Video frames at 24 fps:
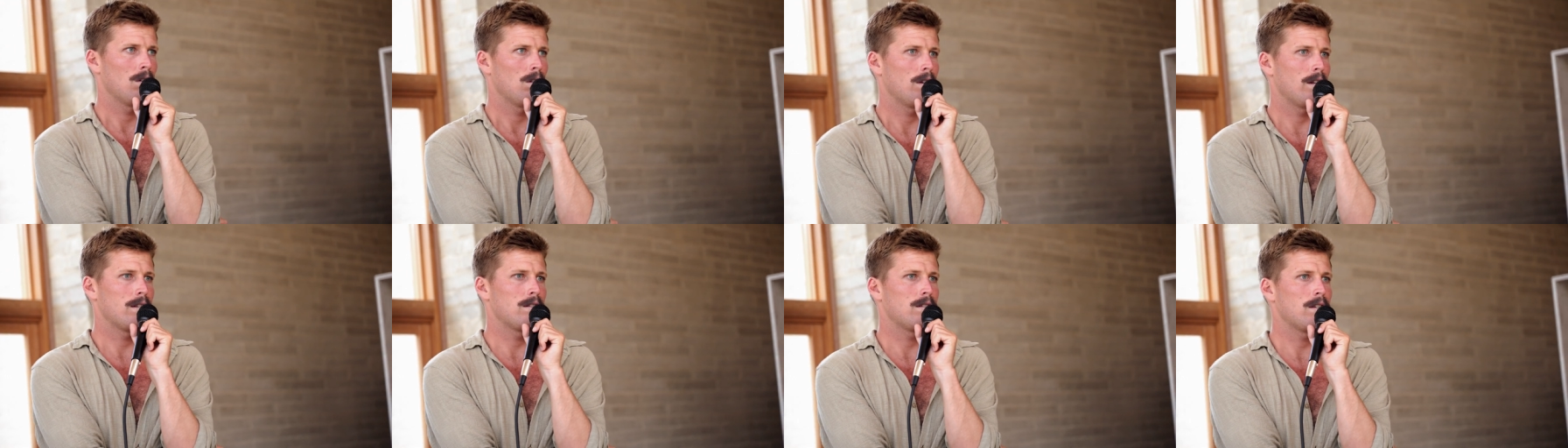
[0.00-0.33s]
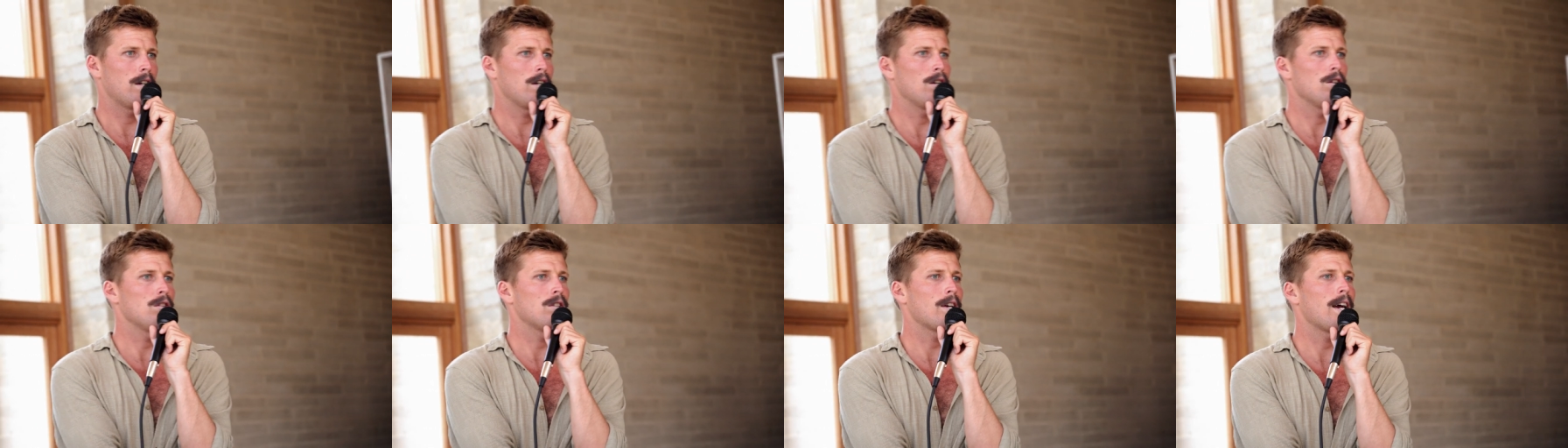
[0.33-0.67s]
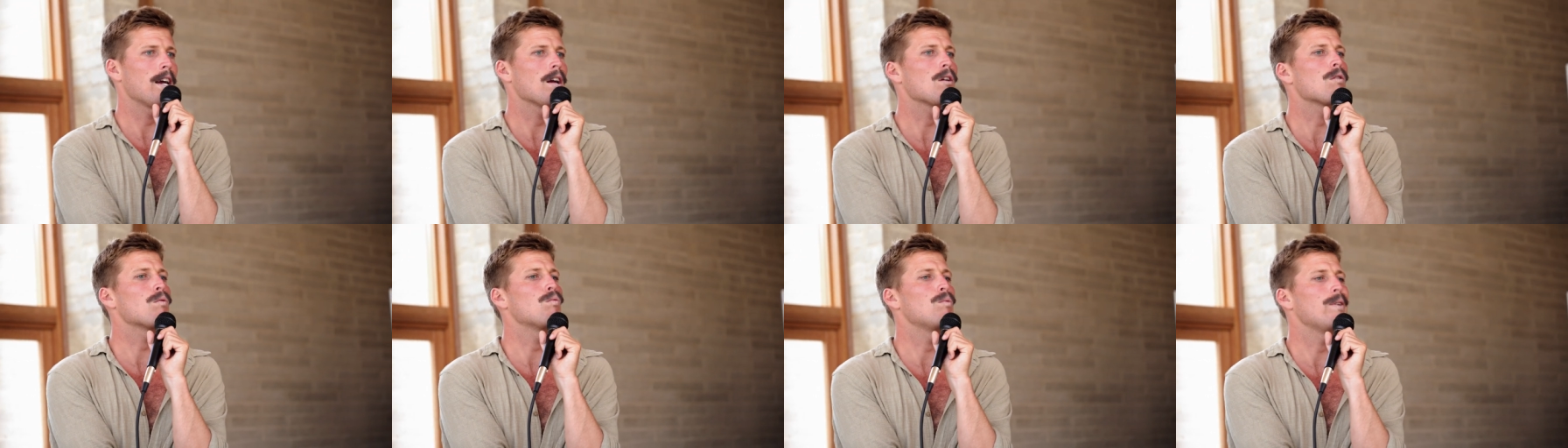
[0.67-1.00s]
Let's say you
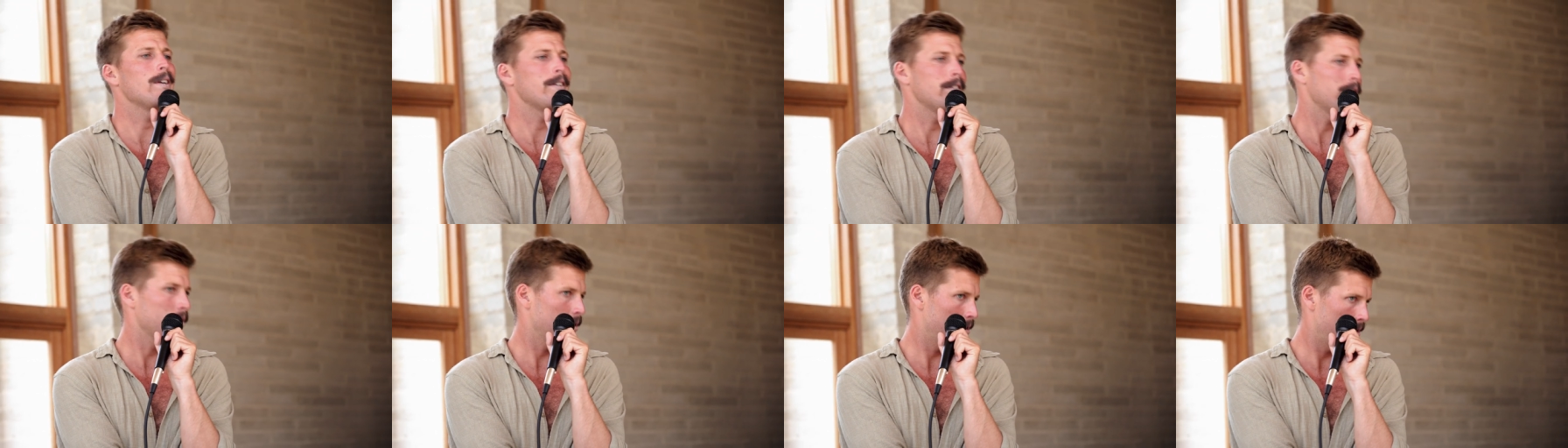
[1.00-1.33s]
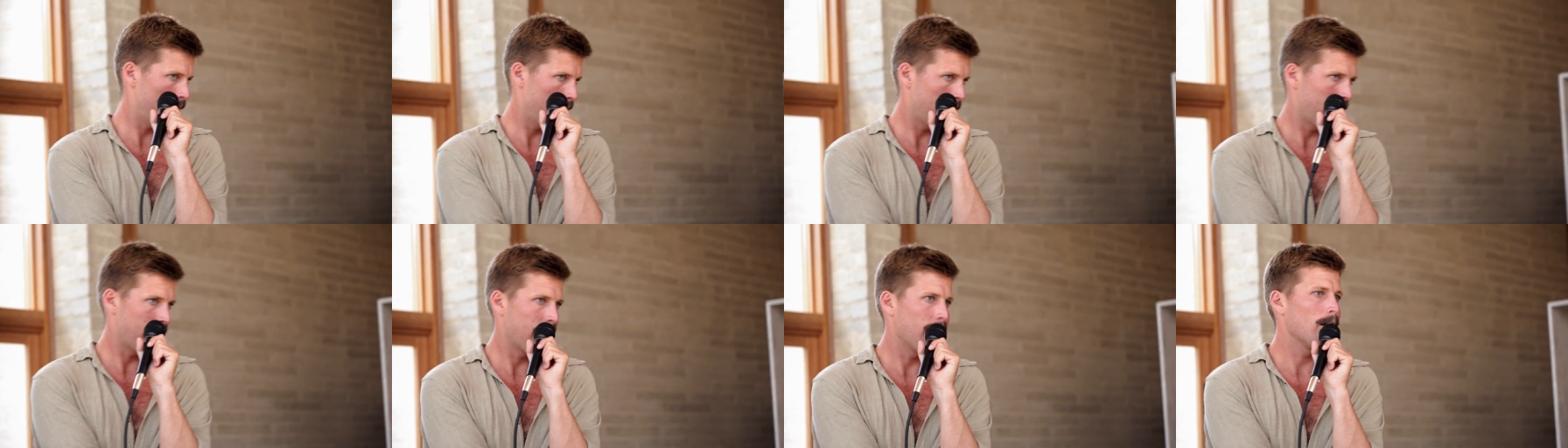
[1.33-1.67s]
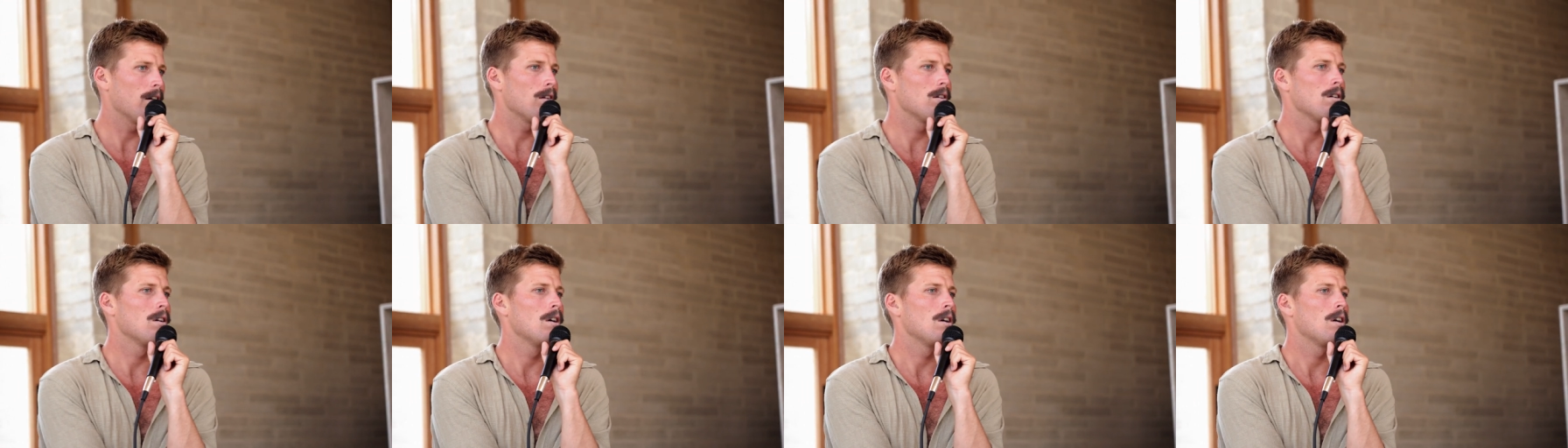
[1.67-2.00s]
take risks
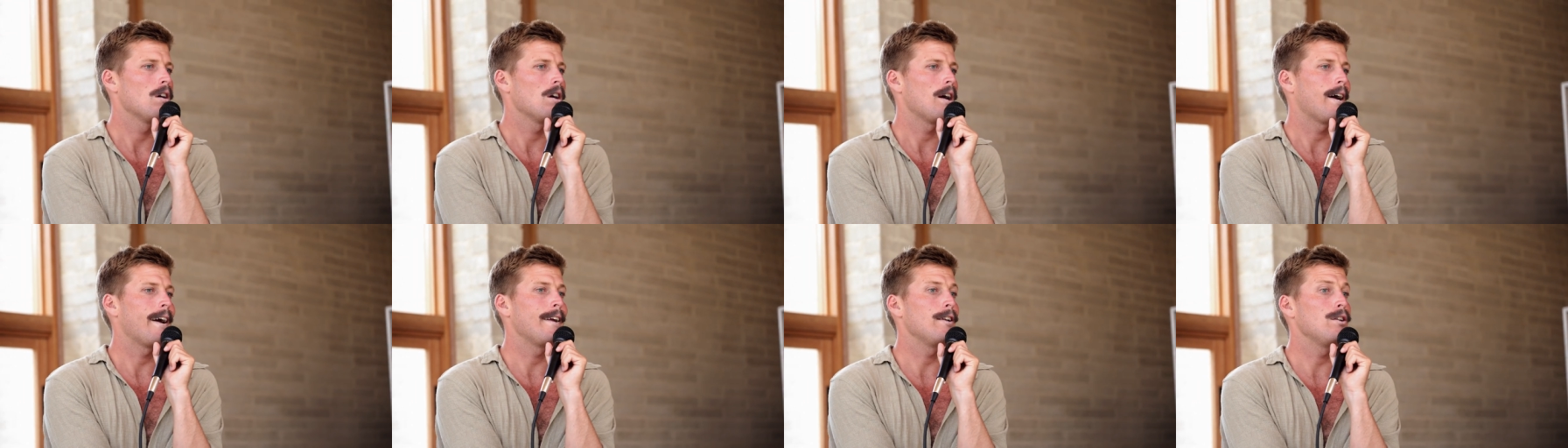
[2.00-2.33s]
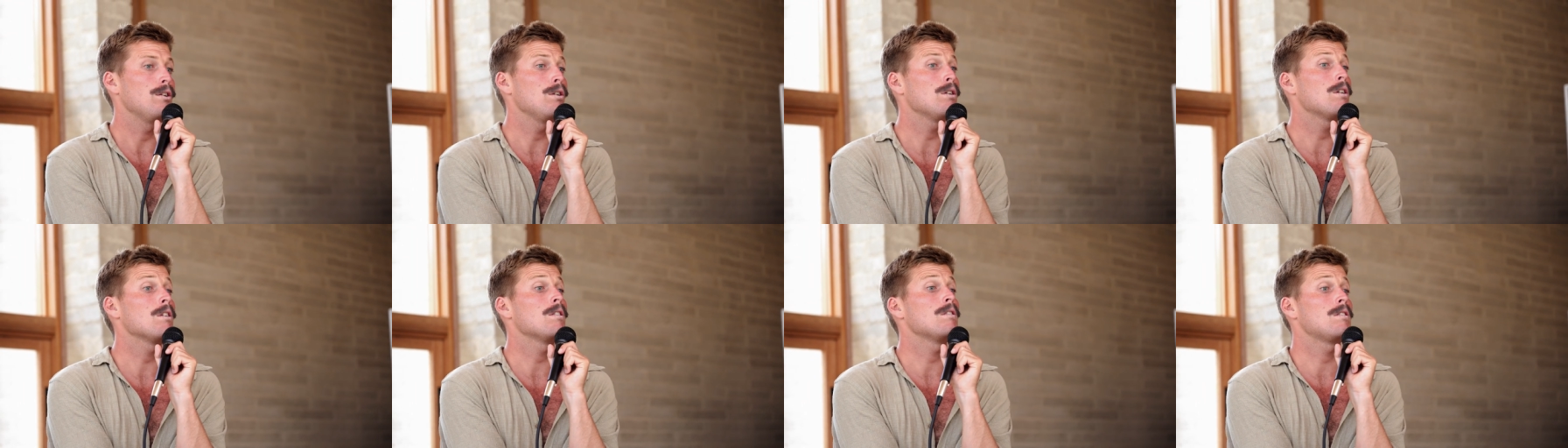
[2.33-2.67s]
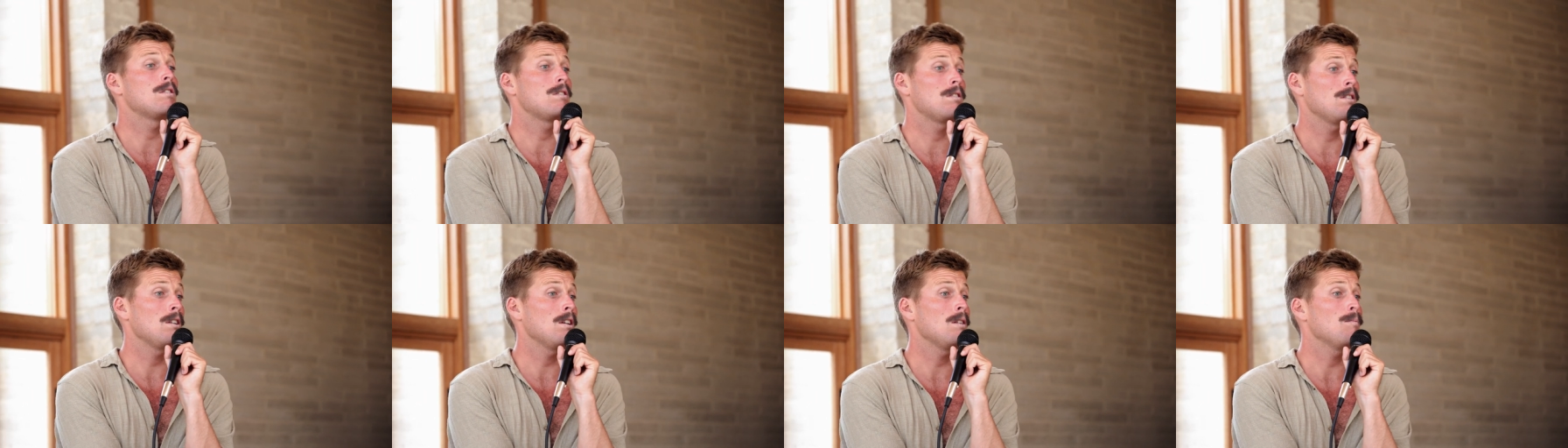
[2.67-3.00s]
now, and you can
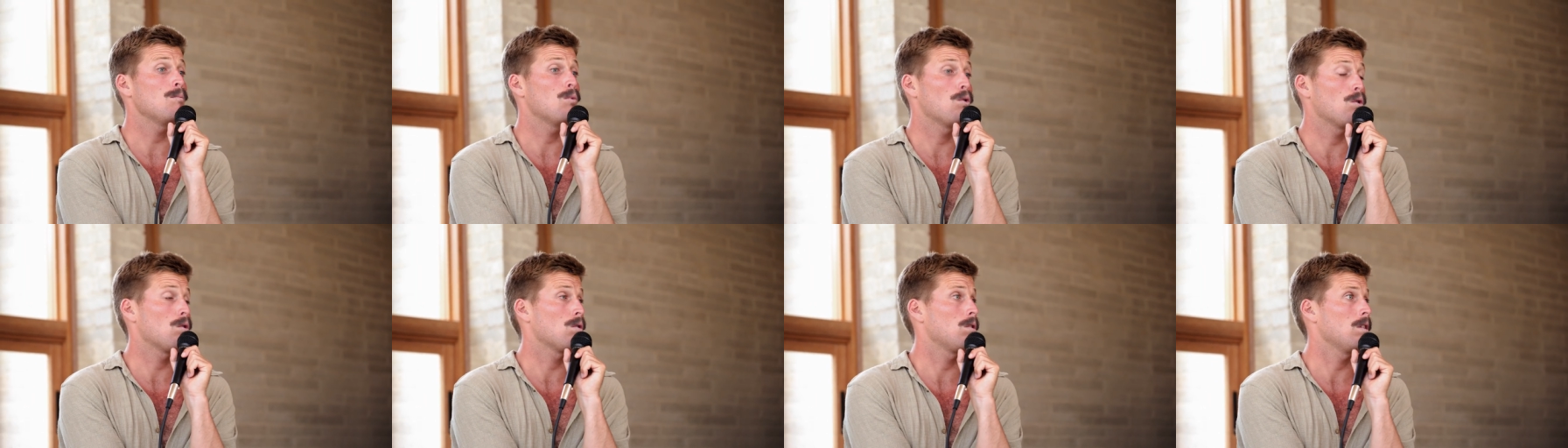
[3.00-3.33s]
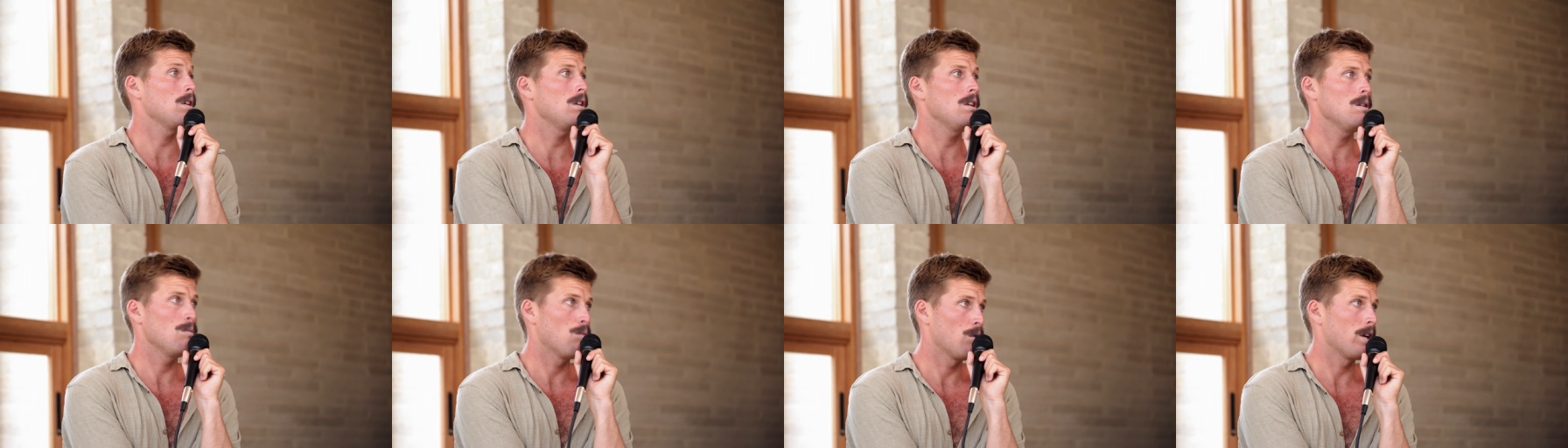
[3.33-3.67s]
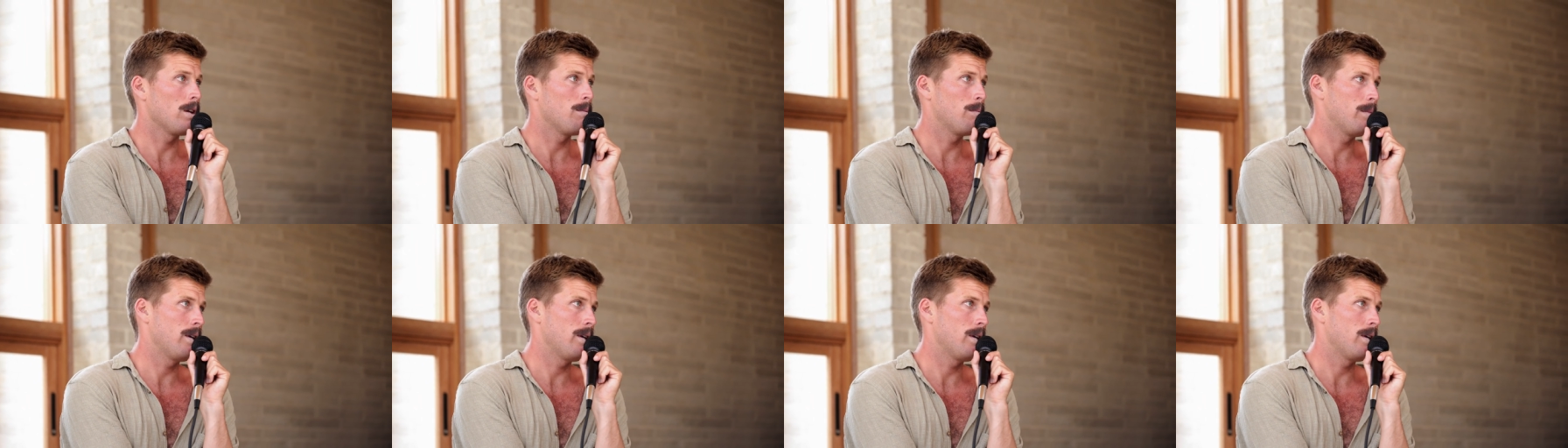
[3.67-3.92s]
see more clearly what it